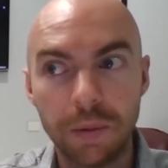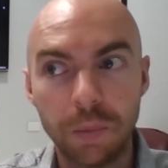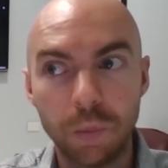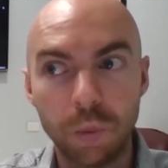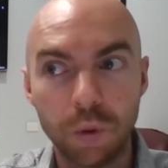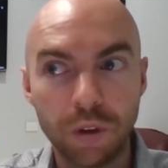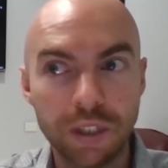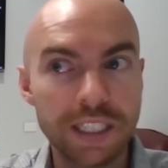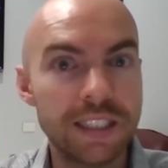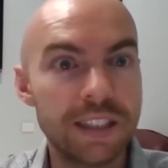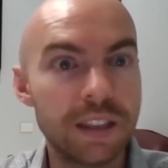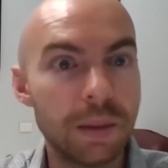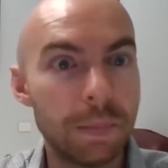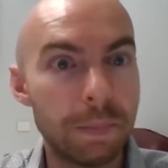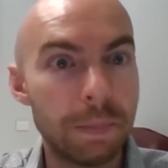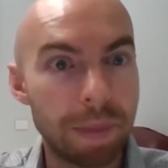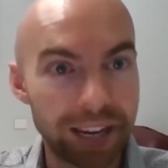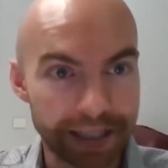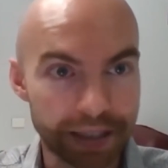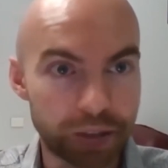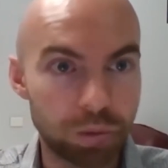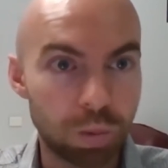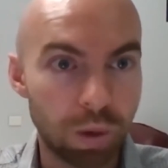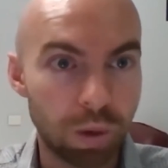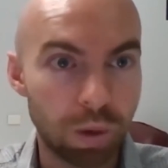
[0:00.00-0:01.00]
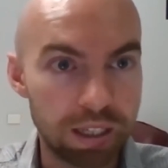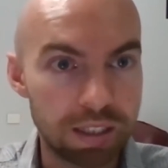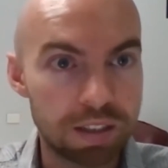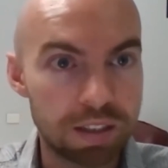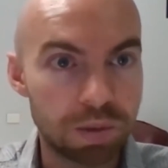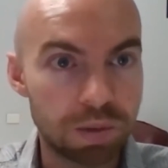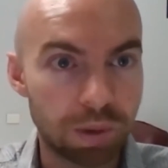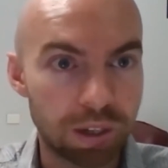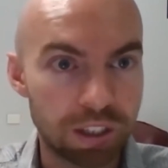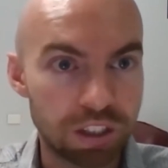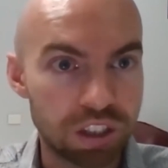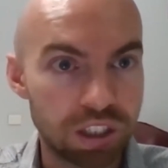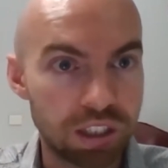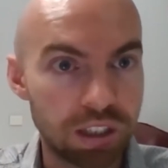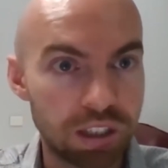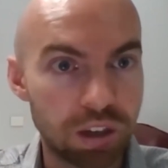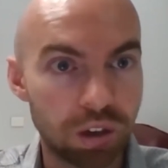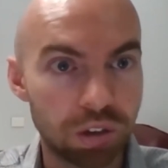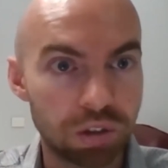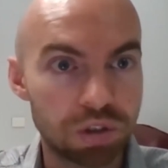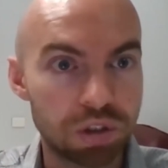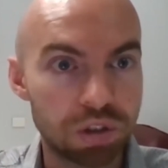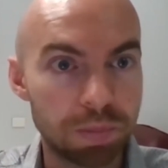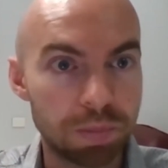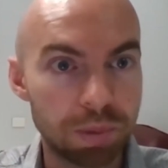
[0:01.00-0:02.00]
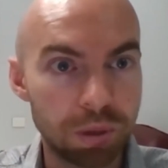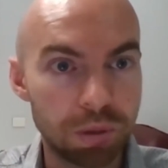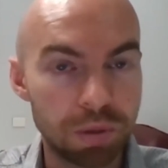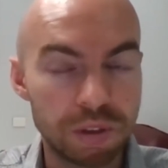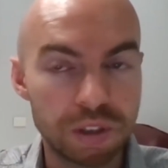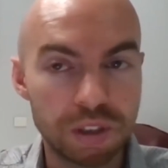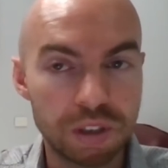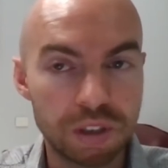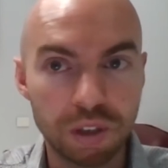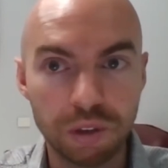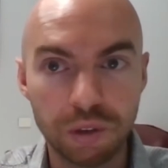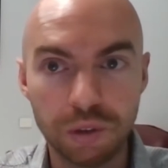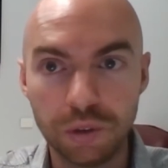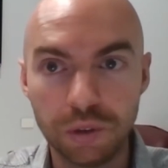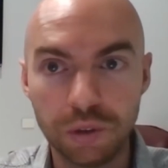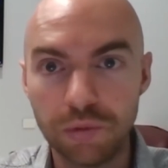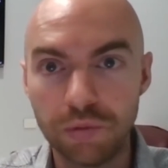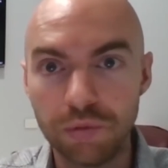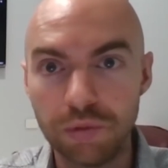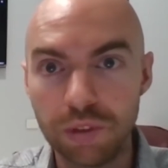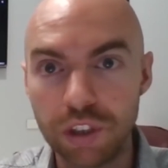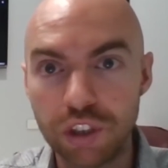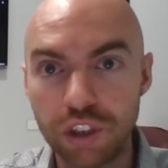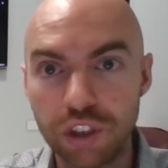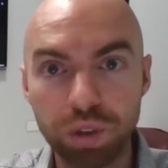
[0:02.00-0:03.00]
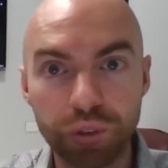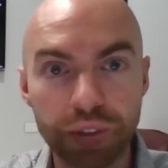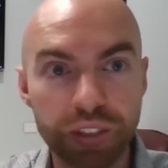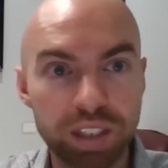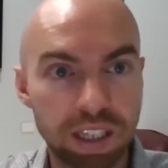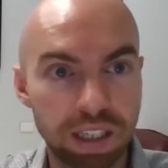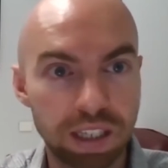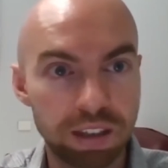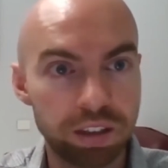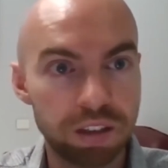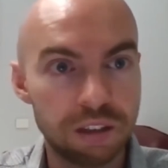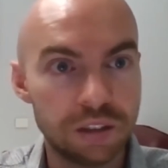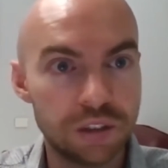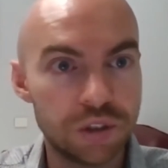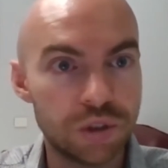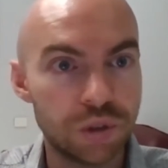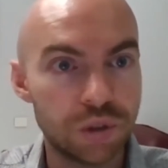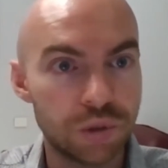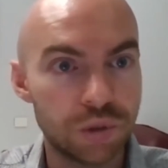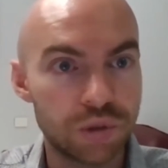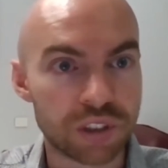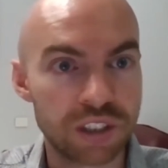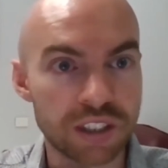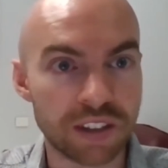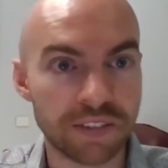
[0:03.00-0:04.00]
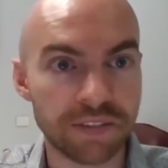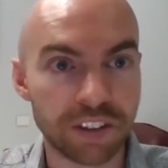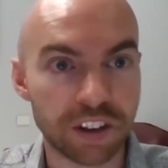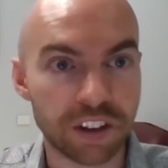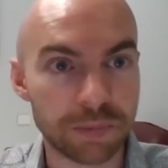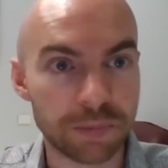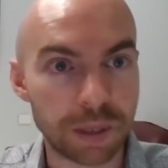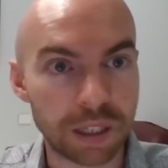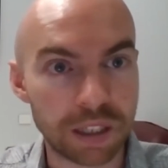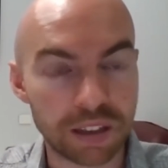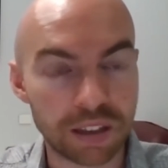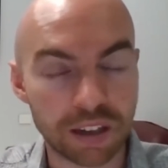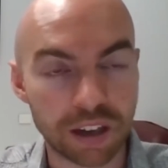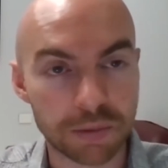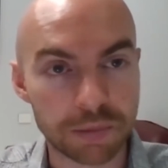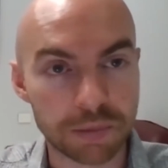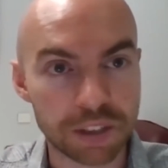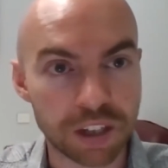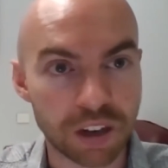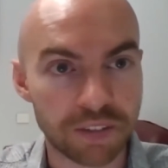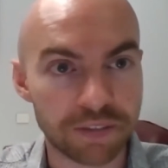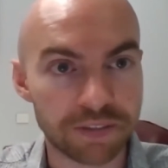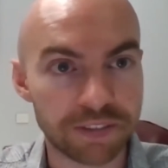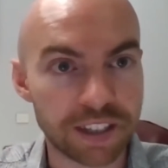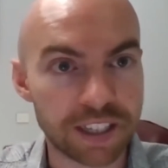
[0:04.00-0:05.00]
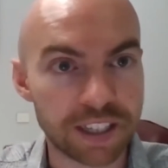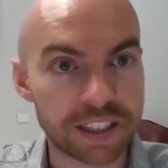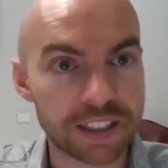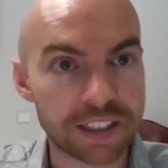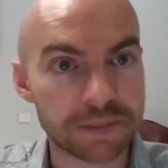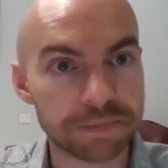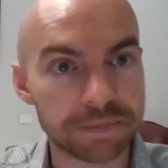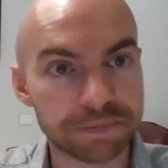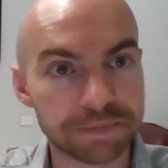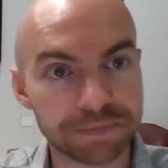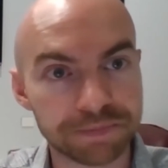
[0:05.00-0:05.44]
what is the best way to actually contribute to reducing children's involvement in armed conflict?